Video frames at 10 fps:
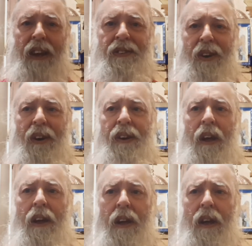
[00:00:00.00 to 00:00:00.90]
John,
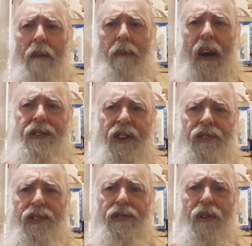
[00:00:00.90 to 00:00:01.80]
by
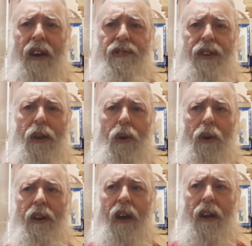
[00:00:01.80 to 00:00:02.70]
Jesus Christ, the
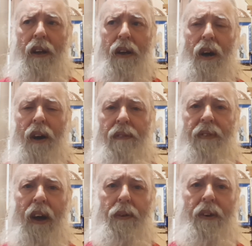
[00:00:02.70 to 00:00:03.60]
Lord God,
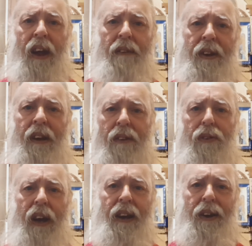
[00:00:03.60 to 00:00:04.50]
Father in heaven,
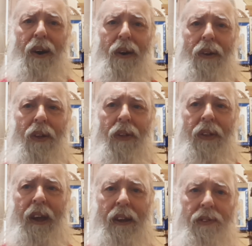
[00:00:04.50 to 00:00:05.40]
created all
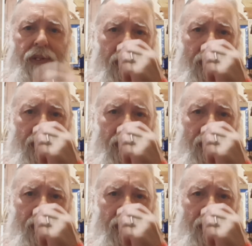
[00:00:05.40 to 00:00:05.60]
things.